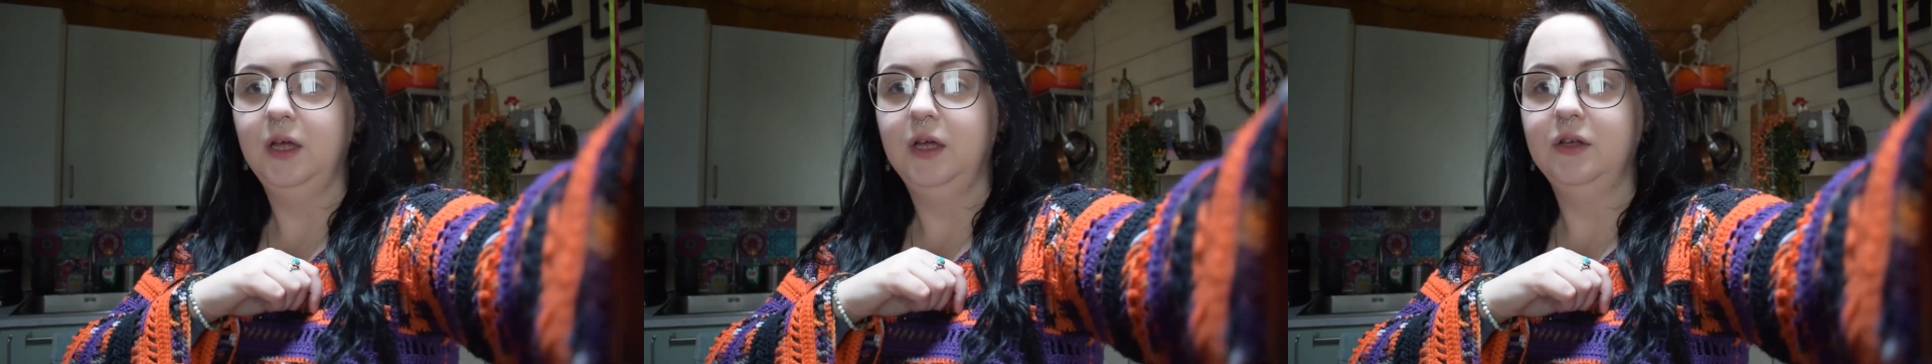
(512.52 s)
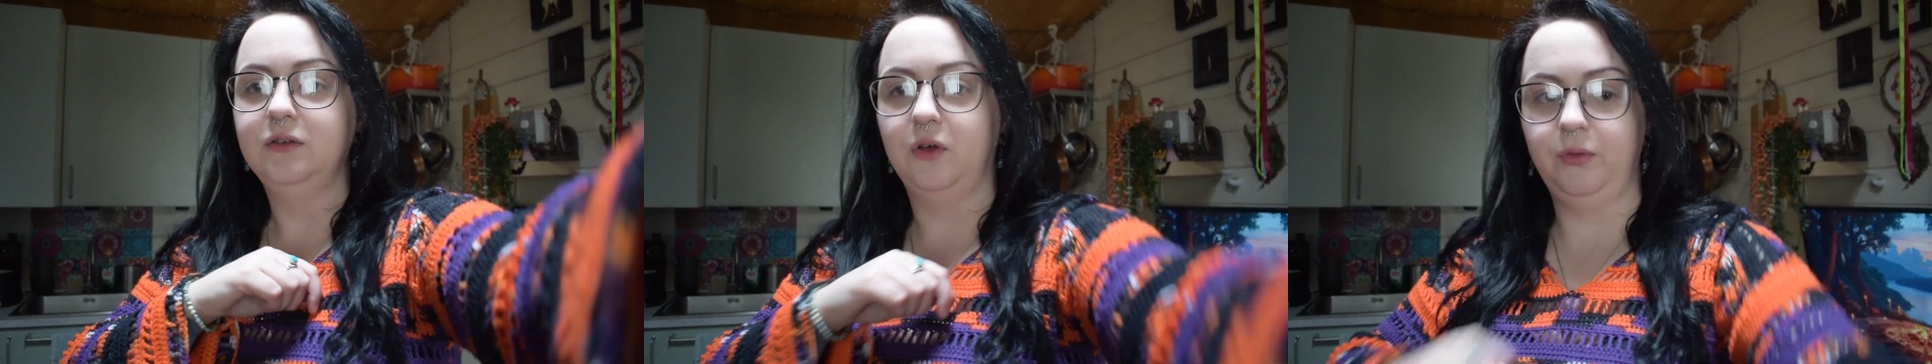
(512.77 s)

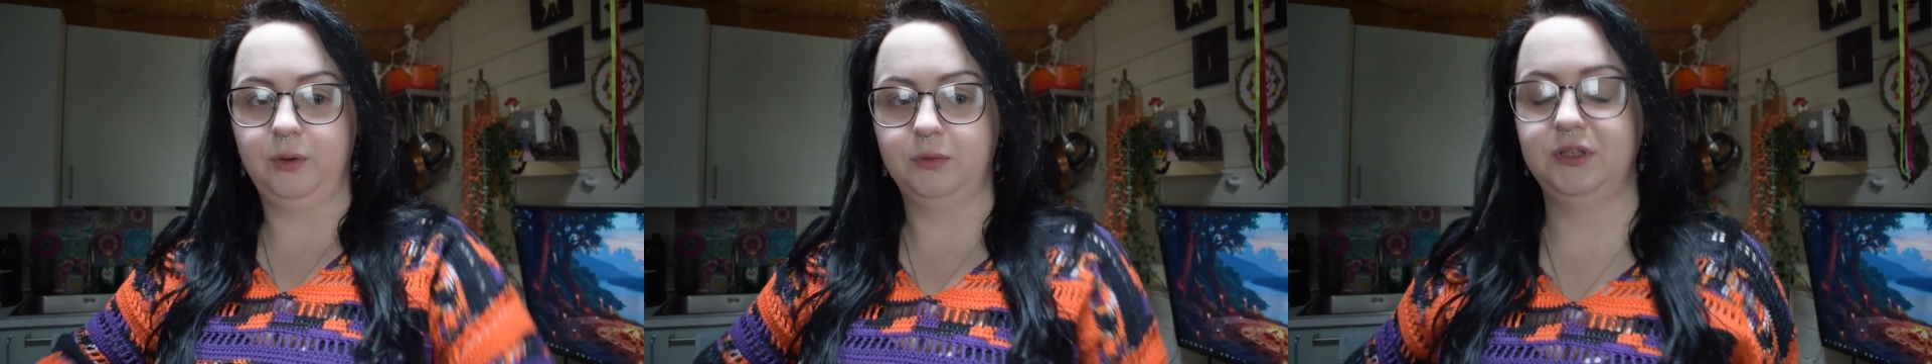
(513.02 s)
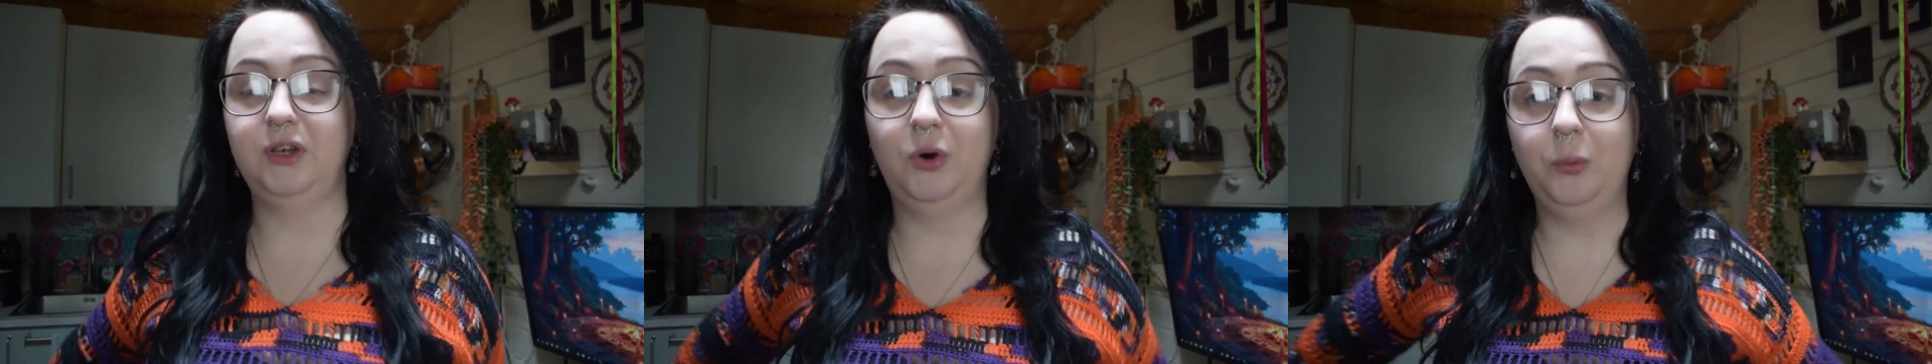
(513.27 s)
So there
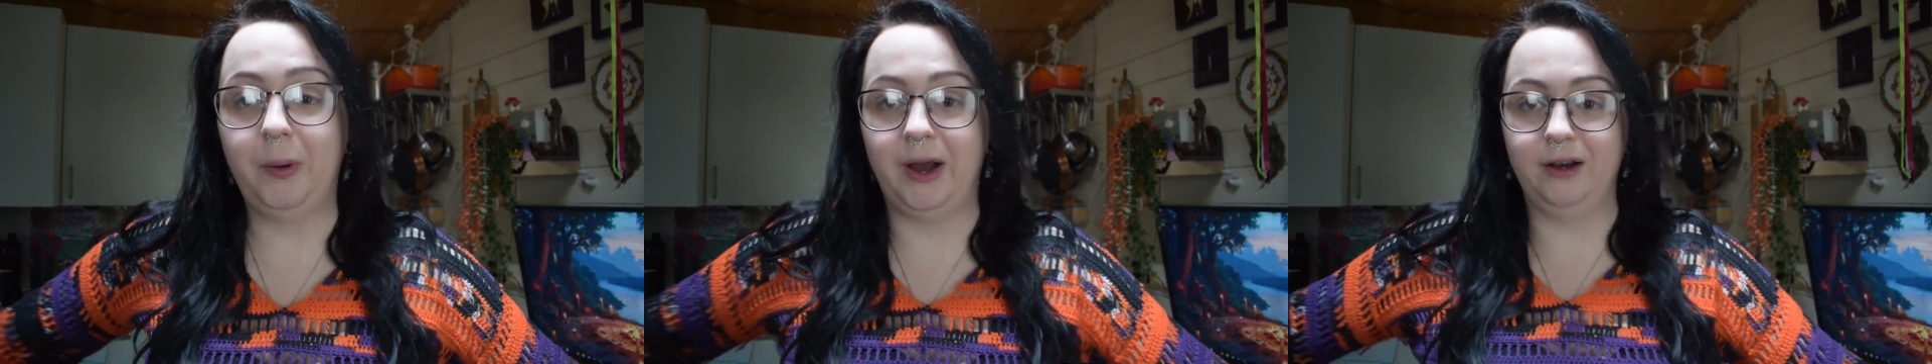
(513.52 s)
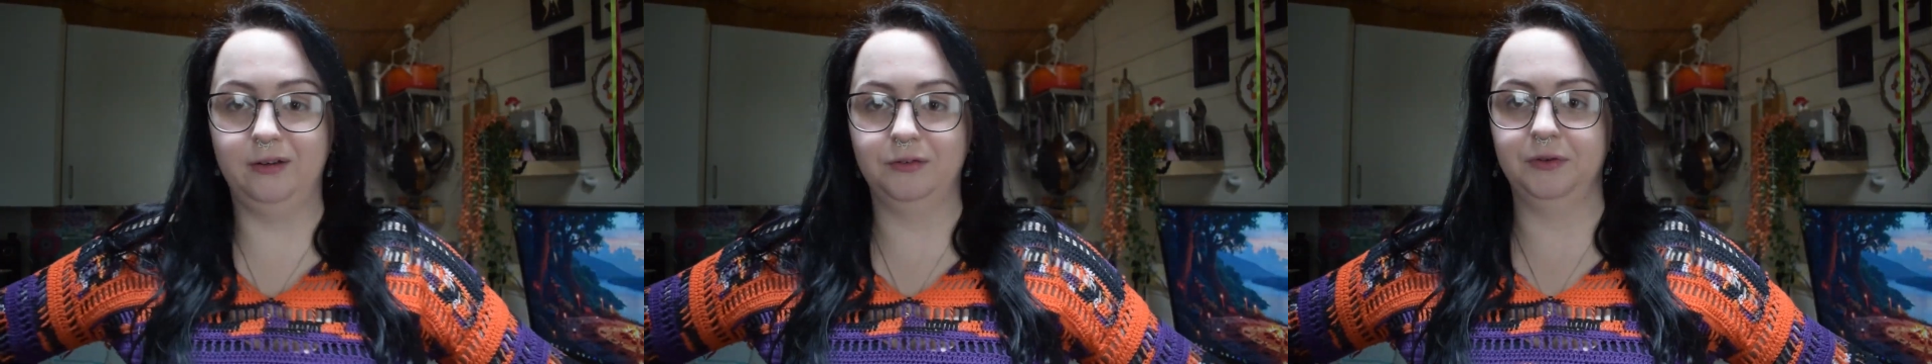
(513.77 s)
was no
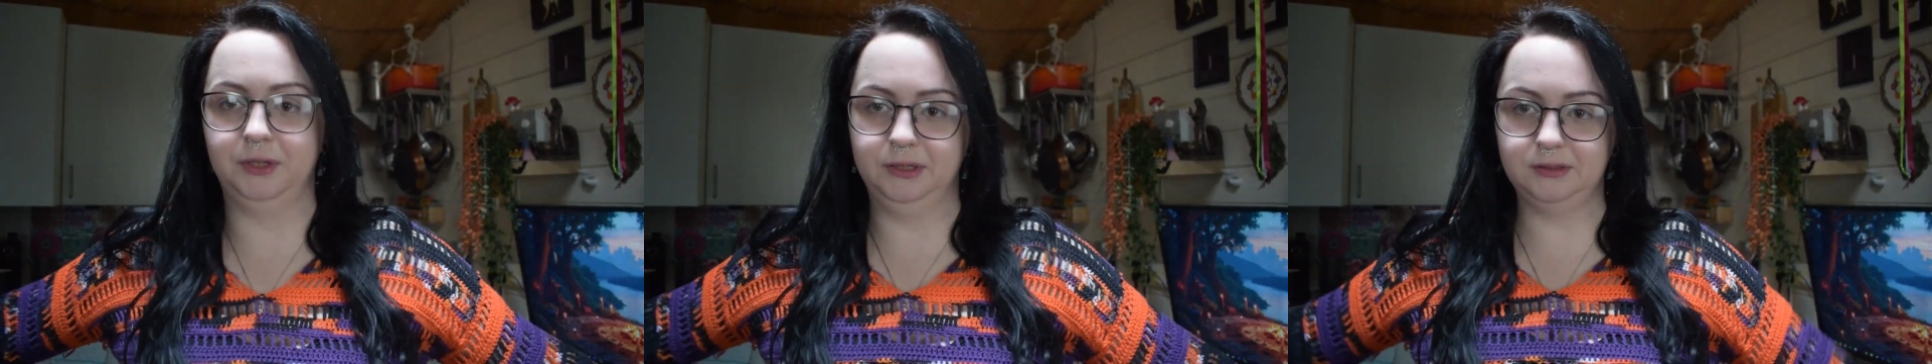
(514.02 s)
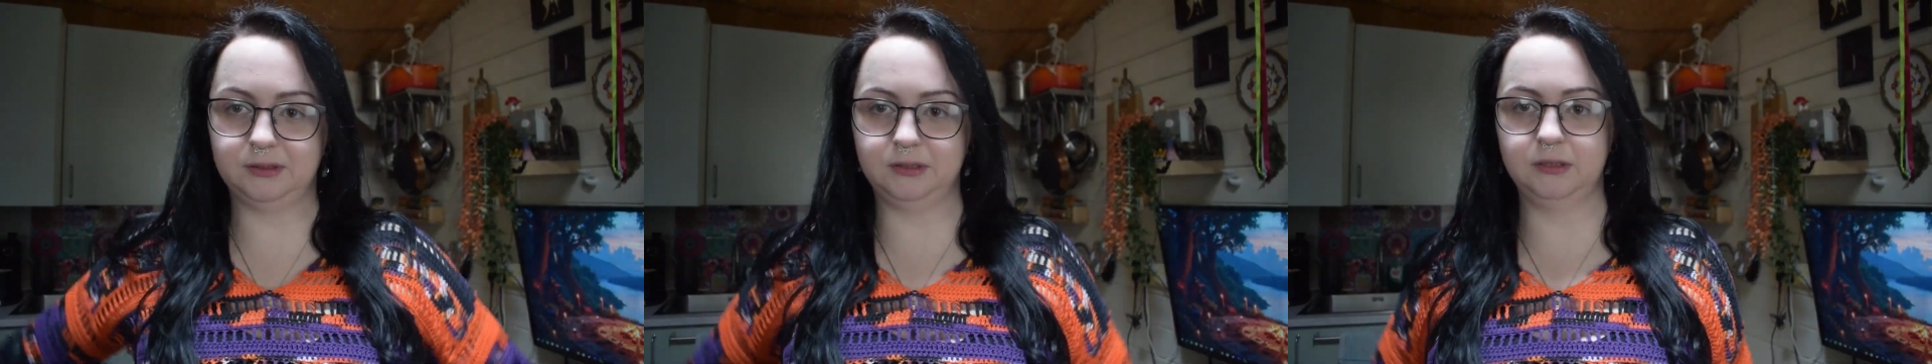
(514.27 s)
pattern for
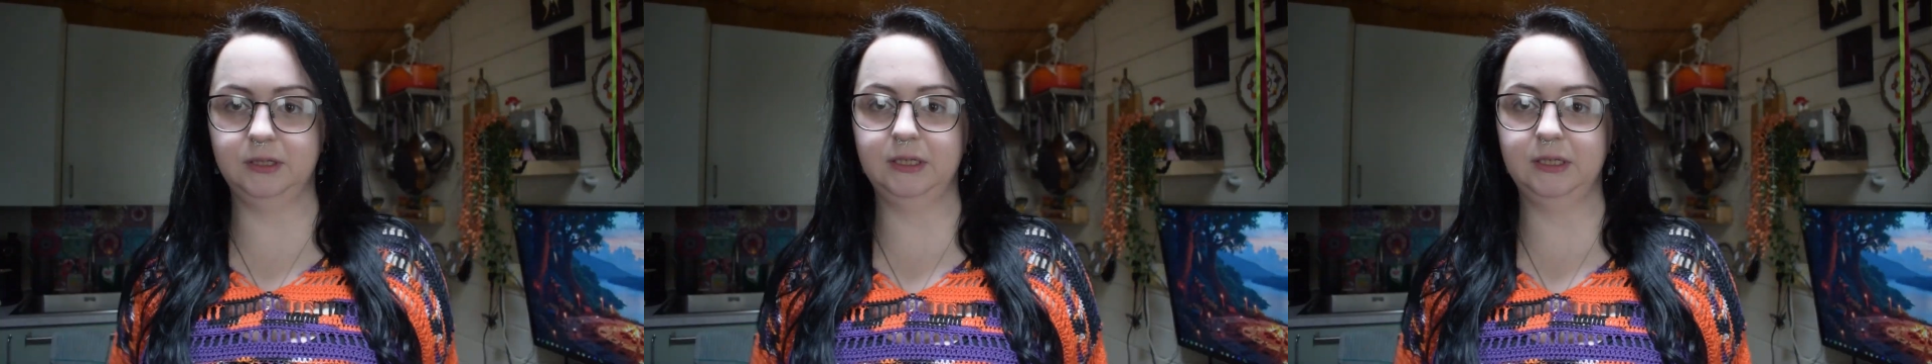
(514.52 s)
this.